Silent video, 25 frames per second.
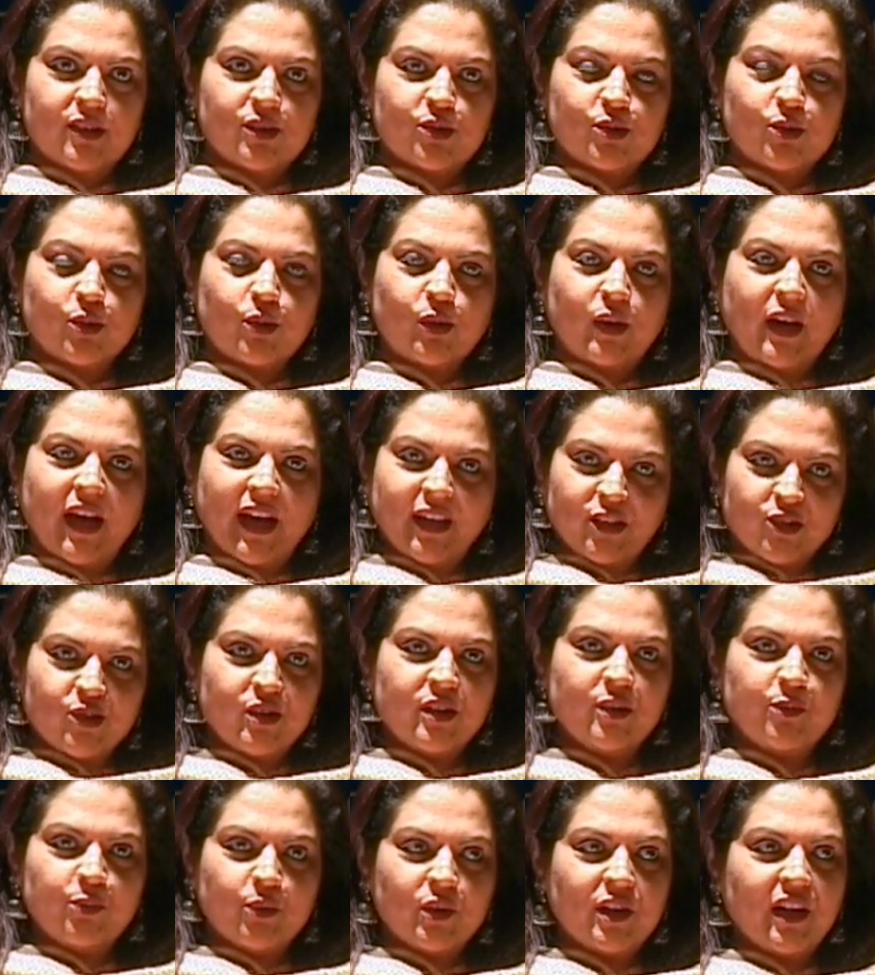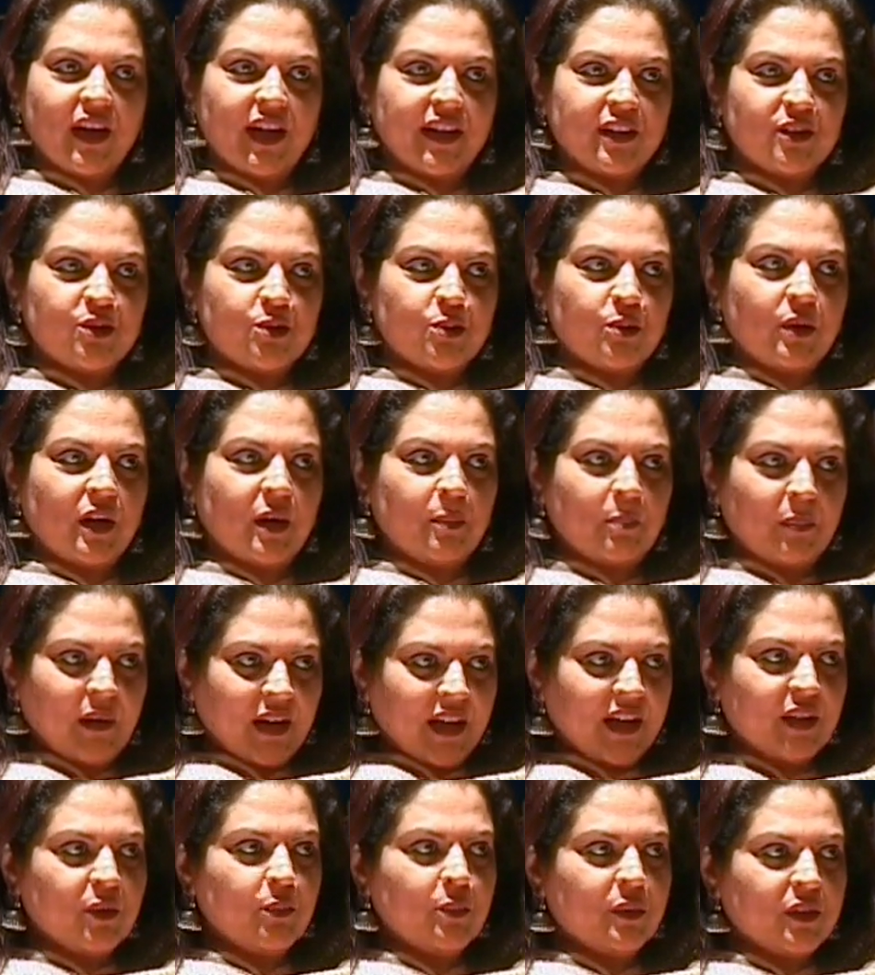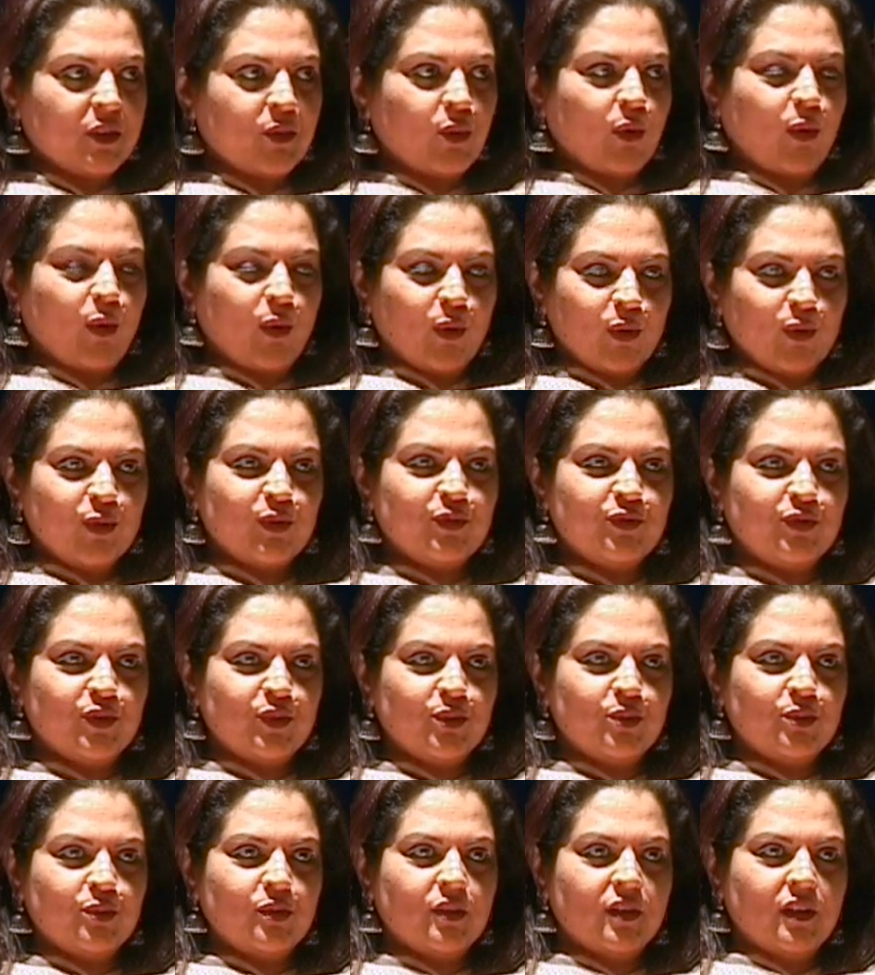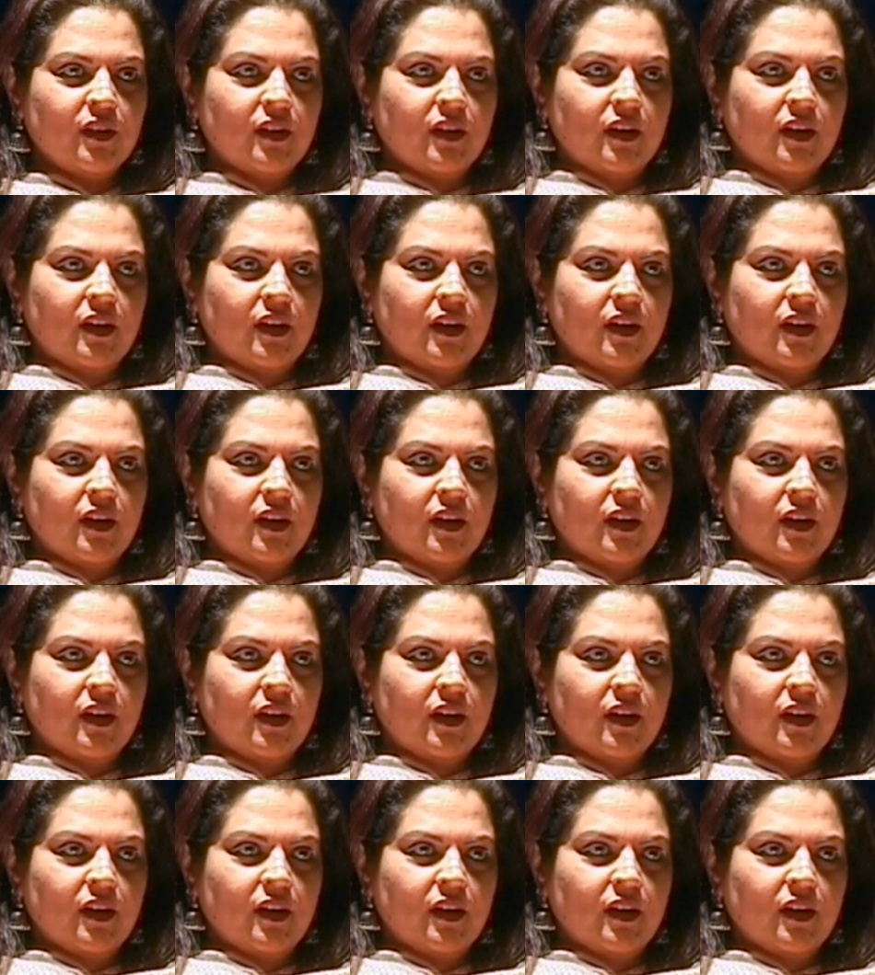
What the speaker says: So actually would like to apply with all of you